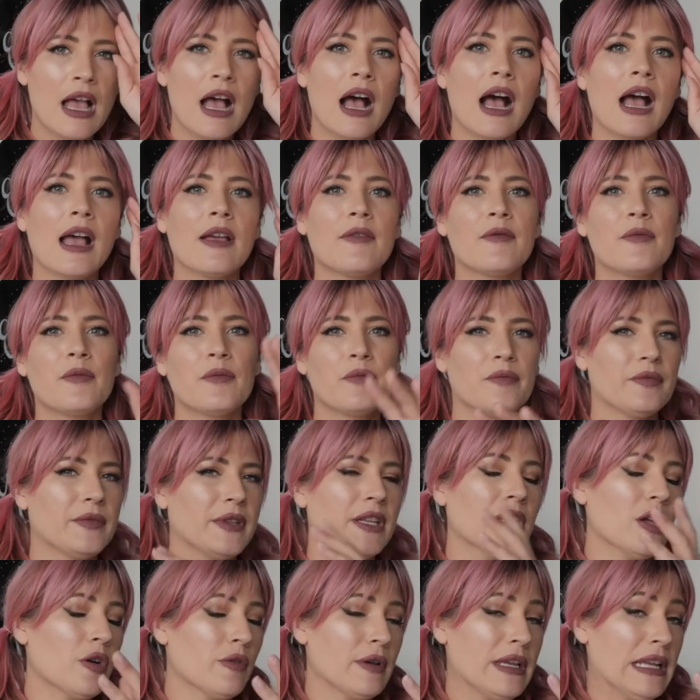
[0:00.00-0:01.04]
I've
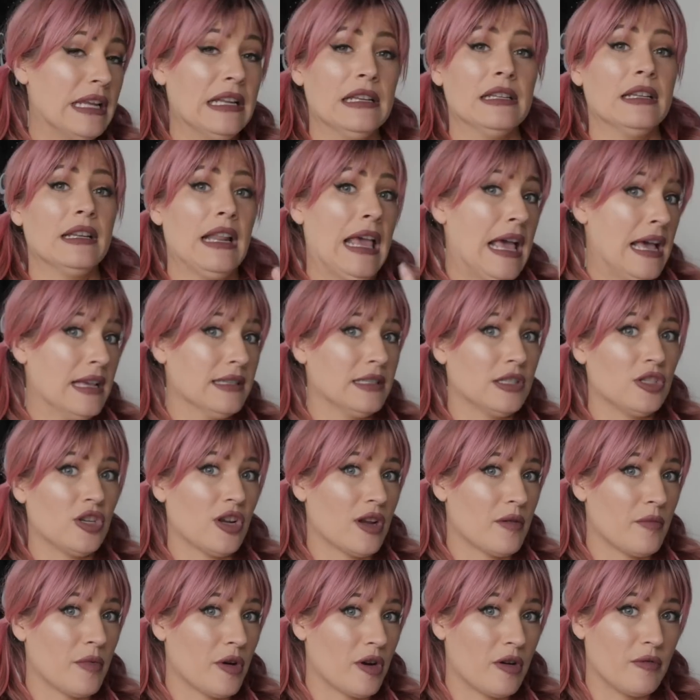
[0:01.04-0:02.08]
eaten it as a
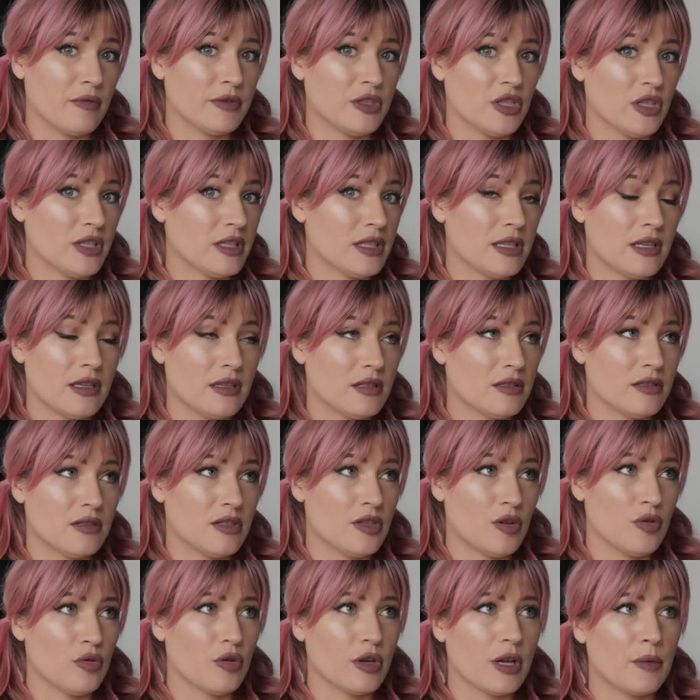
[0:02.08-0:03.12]
chicken burger, which is
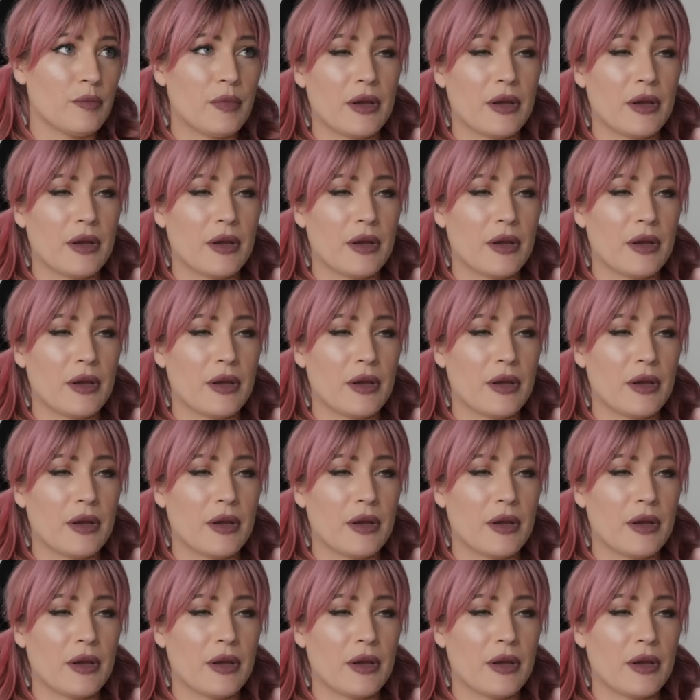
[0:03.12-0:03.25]
so good,